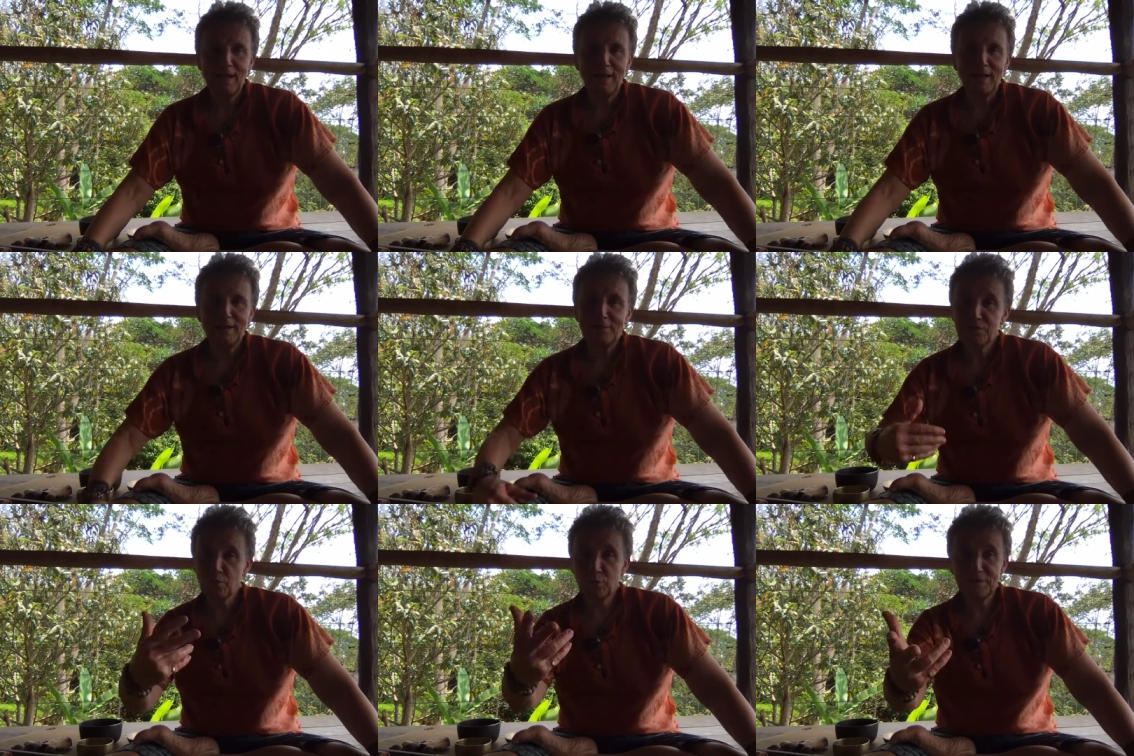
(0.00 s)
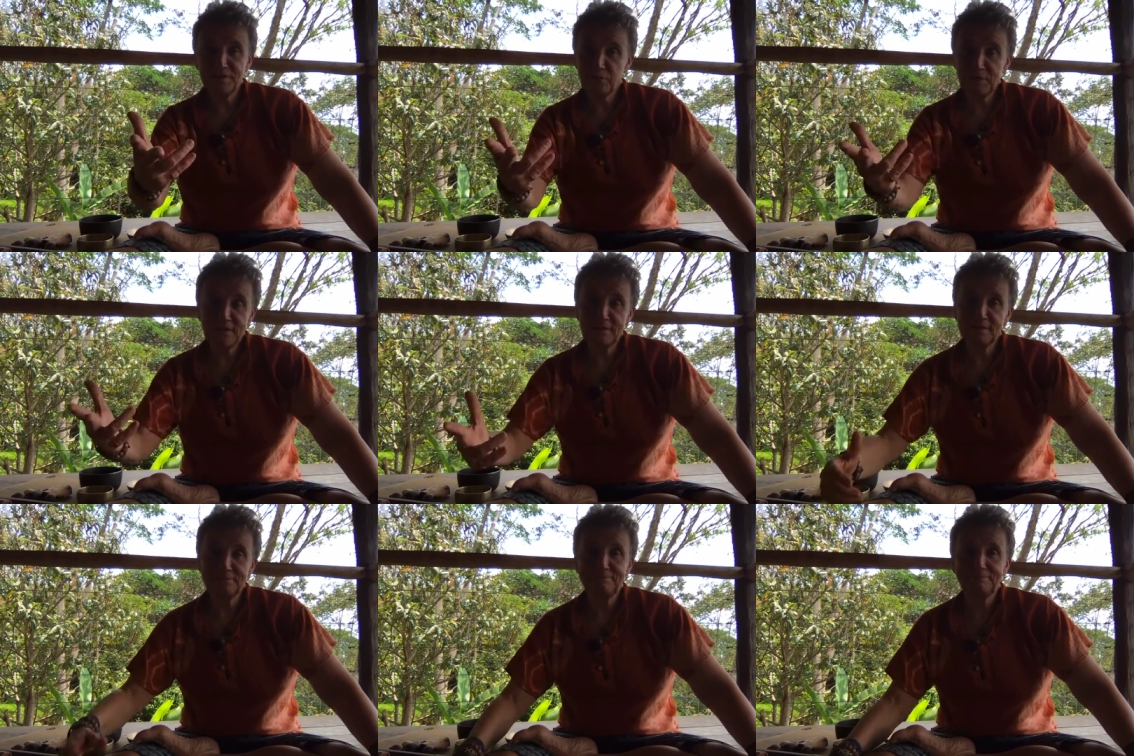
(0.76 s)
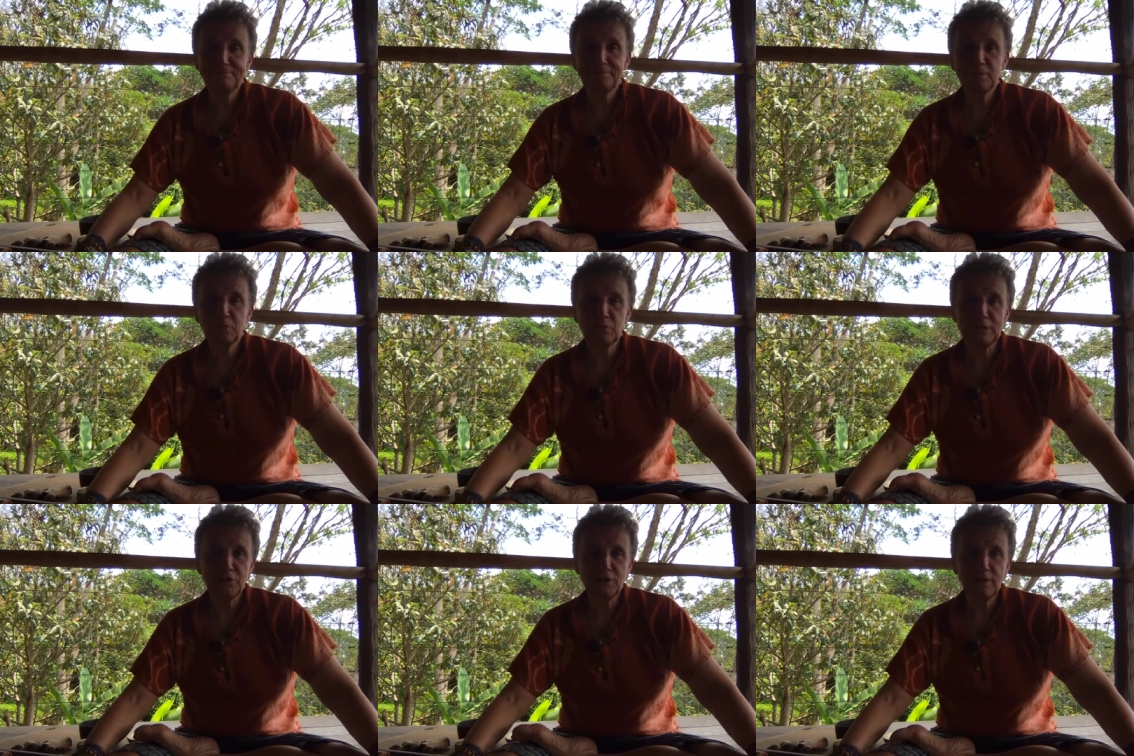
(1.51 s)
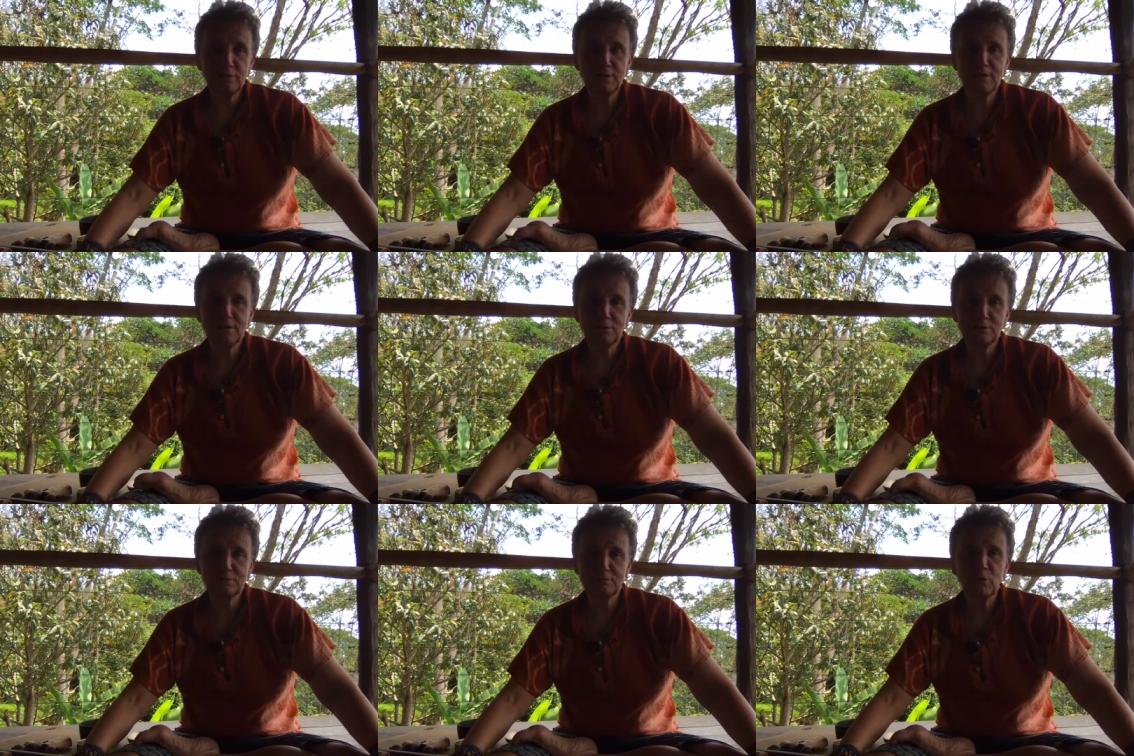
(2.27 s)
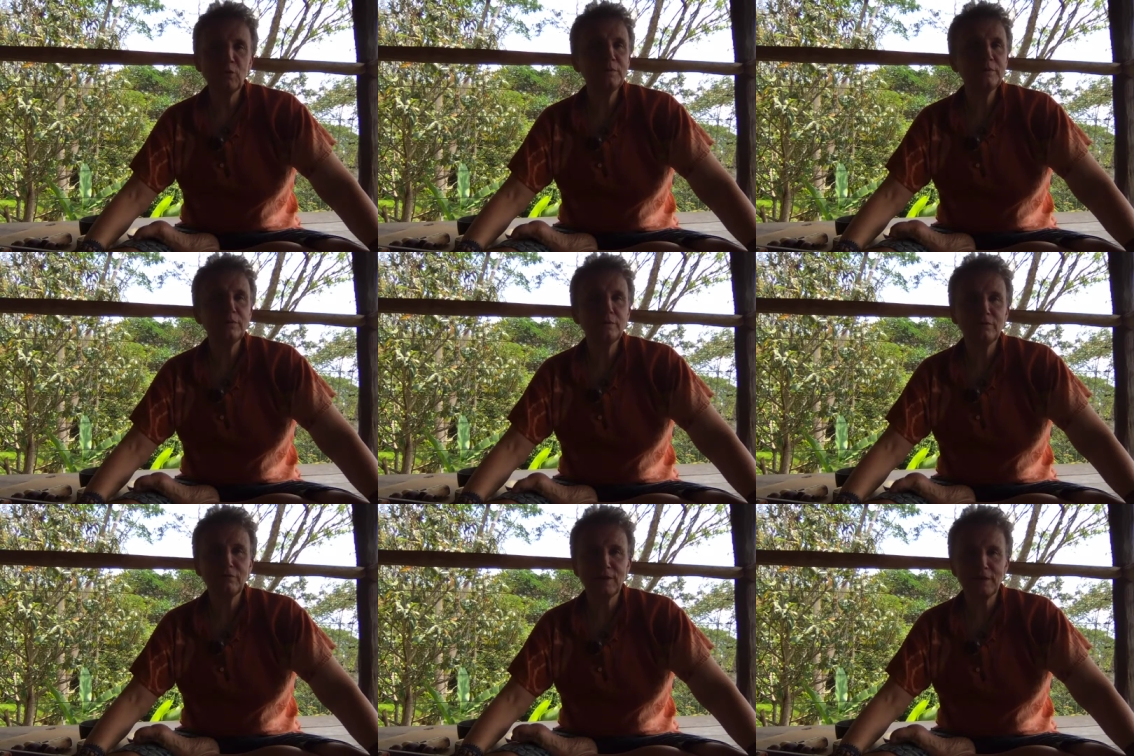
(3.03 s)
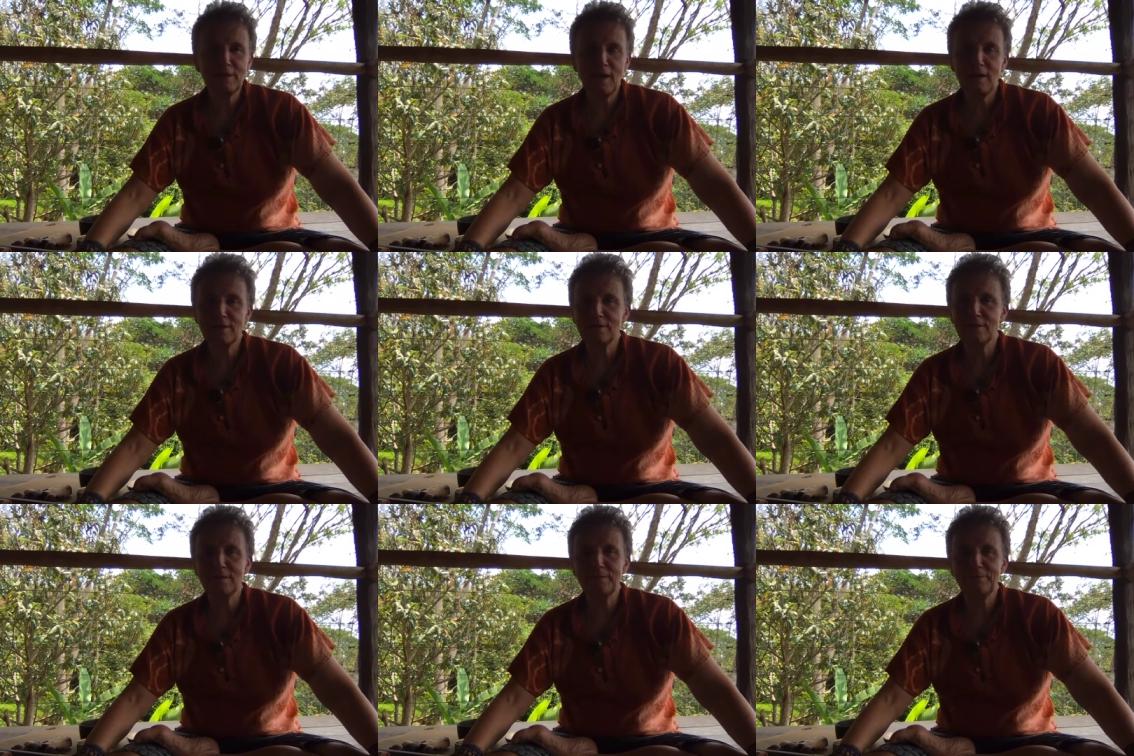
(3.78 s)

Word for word: And so once a week, we'll share with you moments of vitality,